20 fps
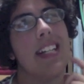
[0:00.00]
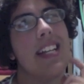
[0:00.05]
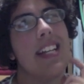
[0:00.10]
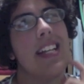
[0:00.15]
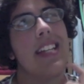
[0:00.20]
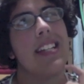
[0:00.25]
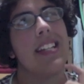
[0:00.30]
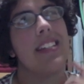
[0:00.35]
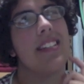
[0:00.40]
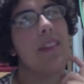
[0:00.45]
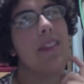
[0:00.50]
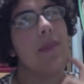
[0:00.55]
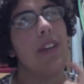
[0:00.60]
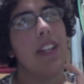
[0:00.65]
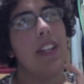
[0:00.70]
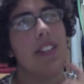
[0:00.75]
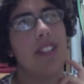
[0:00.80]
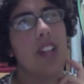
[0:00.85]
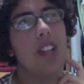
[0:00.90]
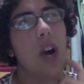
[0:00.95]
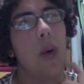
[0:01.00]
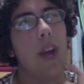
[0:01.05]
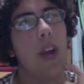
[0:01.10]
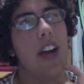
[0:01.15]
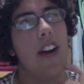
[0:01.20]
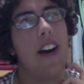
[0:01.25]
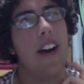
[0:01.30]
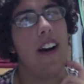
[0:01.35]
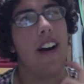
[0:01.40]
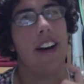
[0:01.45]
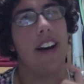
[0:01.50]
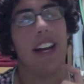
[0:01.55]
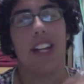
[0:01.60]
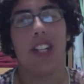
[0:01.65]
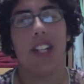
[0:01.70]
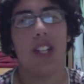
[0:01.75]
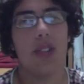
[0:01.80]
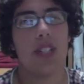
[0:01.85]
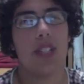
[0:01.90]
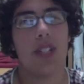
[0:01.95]
something's going on. I should
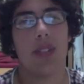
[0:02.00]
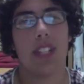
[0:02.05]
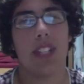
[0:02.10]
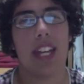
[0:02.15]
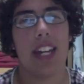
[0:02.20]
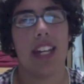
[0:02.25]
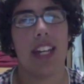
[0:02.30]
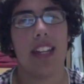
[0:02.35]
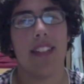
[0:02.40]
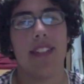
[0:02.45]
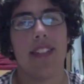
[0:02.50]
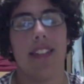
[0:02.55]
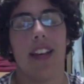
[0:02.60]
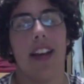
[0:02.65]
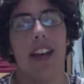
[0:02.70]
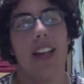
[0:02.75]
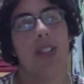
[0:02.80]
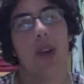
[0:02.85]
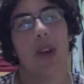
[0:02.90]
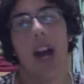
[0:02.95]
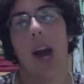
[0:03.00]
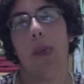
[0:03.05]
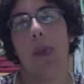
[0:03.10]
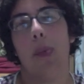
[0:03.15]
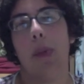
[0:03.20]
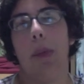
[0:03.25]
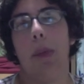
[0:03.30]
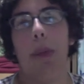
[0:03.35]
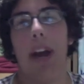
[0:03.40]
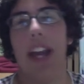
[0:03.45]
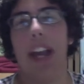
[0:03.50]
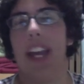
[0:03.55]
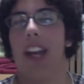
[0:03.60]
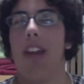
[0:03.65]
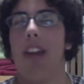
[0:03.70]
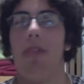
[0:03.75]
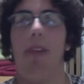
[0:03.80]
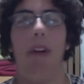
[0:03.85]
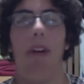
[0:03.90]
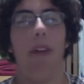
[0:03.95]
go see what that is. So I hopped on my bike and I
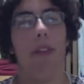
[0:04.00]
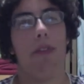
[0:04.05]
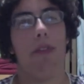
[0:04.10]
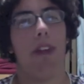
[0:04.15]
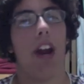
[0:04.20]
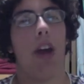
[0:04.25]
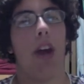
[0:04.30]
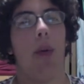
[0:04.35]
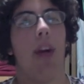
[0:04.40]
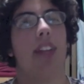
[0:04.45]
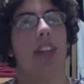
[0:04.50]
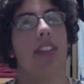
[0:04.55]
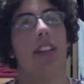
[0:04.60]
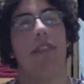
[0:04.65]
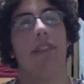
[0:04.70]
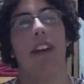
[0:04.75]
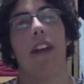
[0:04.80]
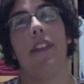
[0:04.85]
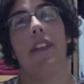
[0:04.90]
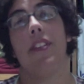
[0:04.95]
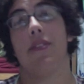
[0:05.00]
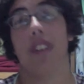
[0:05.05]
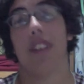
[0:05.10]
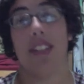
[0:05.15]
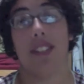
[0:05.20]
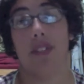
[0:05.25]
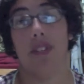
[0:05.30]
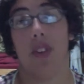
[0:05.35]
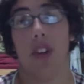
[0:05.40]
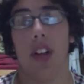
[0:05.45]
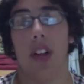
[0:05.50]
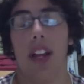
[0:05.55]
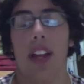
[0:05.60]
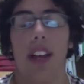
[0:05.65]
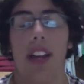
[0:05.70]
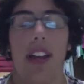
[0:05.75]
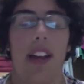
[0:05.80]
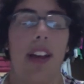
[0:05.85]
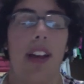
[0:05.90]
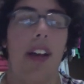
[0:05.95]
followed the fireworks and I found this festival.
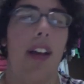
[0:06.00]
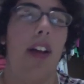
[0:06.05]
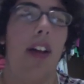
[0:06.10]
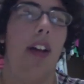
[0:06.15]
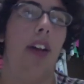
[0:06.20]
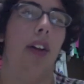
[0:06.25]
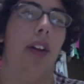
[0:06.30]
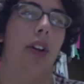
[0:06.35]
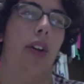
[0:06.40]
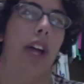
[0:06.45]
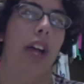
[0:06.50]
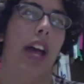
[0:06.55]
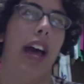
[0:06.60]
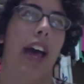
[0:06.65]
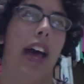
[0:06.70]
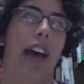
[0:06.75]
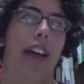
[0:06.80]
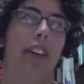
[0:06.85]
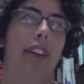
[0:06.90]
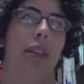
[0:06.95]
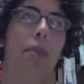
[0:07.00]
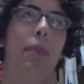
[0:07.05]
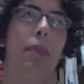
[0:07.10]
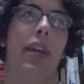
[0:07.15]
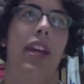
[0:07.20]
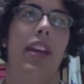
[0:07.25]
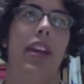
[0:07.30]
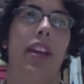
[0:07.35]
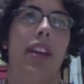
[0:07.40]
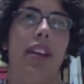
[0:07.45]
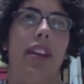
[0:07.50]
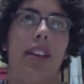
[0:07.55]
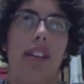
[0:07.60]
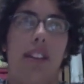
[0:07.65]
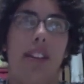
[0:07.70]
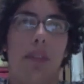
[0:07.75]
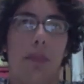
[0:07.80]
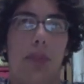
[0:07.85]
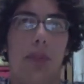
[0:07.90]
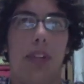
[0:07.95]
Had a big
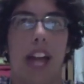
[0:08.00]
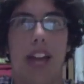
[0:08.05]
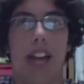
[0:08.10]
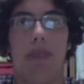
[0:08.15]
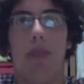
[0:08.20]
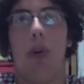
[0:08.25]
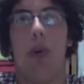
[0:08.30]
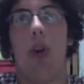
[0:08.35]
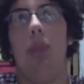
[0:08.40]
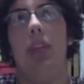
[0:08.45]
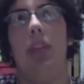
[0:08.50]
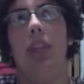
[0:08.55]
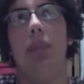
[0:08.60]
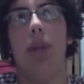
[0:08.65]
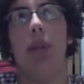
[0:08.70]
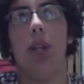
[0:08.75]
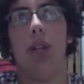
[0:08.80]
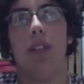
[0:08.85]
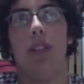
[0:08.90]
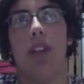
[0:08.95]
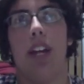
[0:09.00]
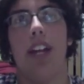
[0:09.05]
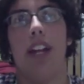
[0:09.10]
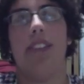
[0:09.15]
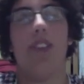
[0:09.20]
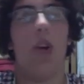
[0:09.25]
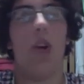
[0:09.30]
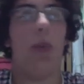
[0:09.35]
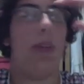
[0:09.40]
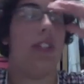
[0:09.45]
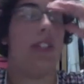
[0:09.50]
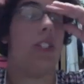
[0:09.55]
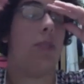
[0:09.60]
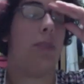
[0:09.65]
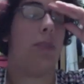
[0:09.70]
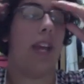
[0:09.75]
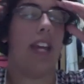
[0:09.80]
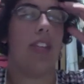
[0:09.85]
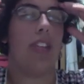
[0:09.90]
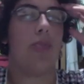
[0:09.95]
platform in the middle of a nice open
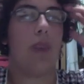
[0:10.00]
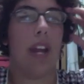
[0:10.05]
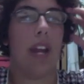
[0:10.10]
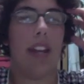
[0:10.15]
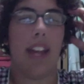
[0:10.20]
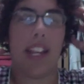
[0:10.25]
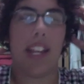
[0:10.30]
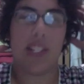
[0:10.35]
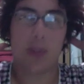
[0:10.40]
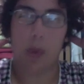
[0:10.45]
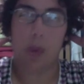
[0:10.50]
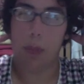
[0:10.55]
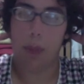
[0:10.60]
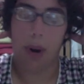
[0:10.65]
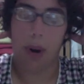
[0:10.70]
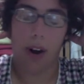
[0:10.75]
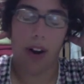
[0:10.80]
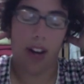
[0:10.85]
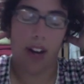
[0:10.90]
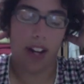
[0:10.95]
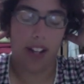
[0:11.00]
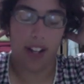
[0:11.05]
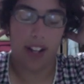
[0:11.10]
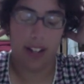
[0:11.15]
space right next to a park